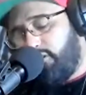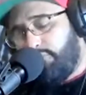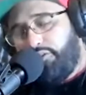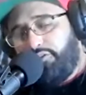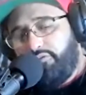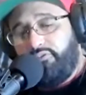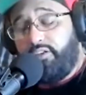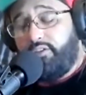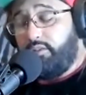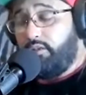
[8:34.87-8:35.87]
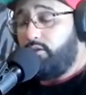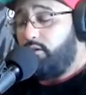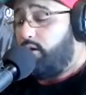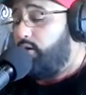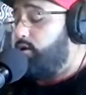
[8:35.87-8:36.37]
about Shroomfest.
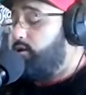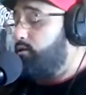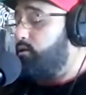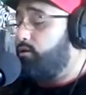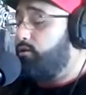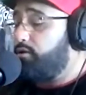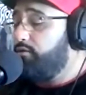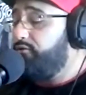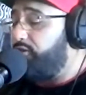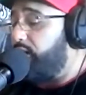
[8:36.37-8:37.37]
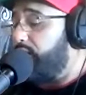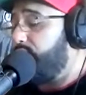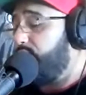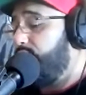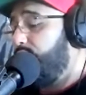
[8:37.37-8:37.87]
So Shroomfest